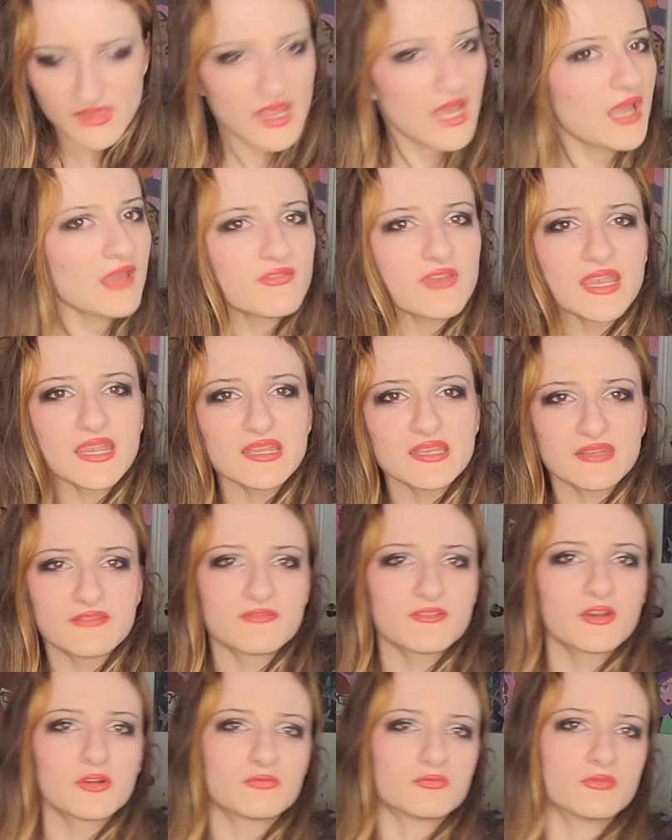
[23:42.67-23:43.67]
And I've hated
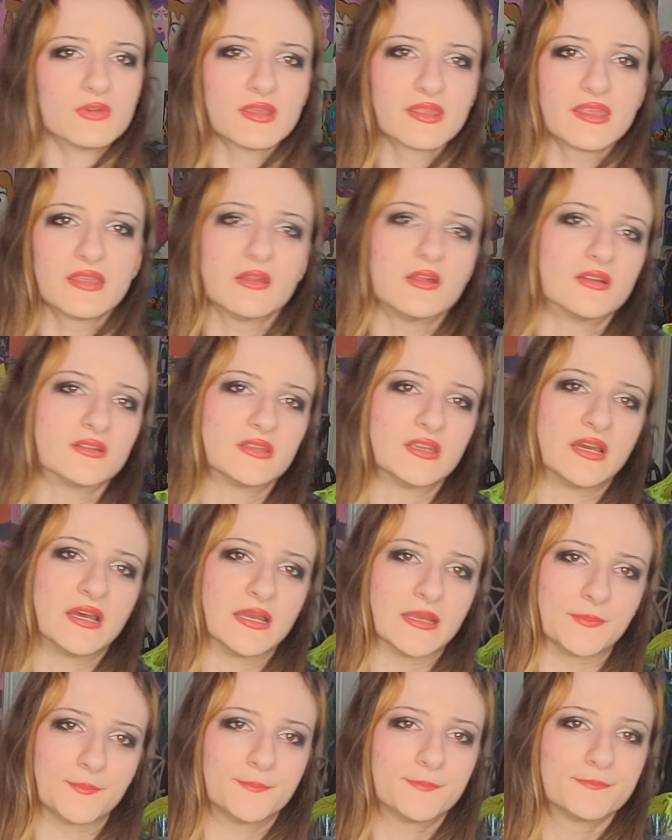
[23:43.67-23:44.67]
it for a really long time.